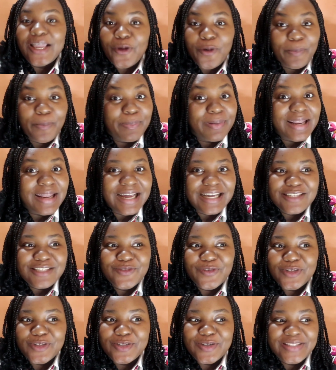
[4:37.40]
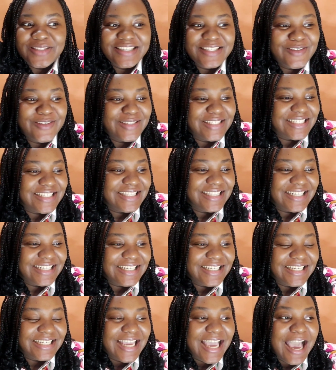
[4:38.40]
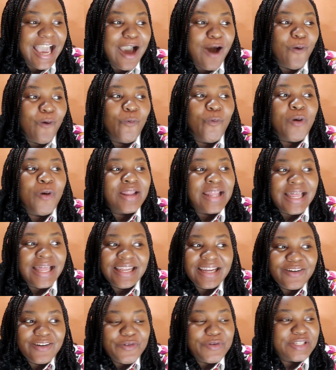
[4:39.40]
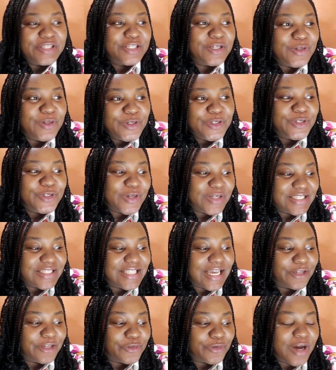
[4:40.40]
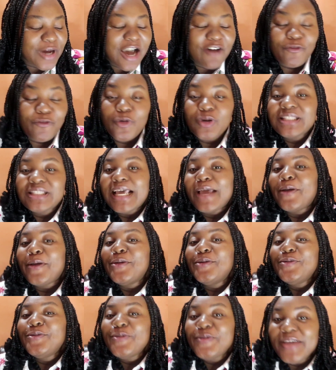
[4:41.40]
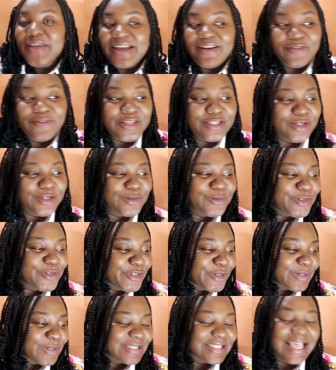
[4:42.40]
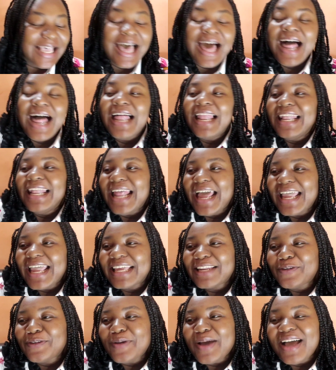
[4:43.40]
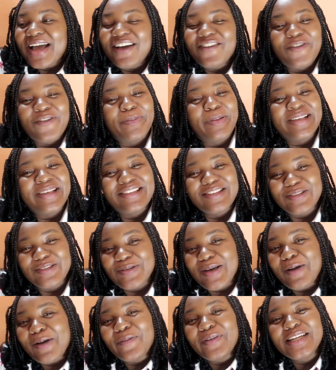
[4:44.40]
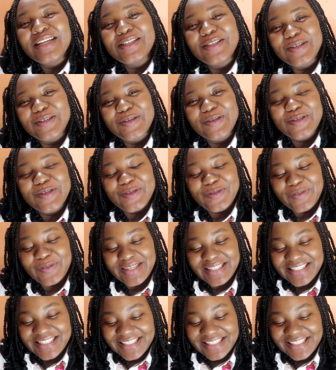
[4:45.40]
your plans for 2023 what are the resolutions that you have what are your new year resolutions like do i have persons who are willing to lose weight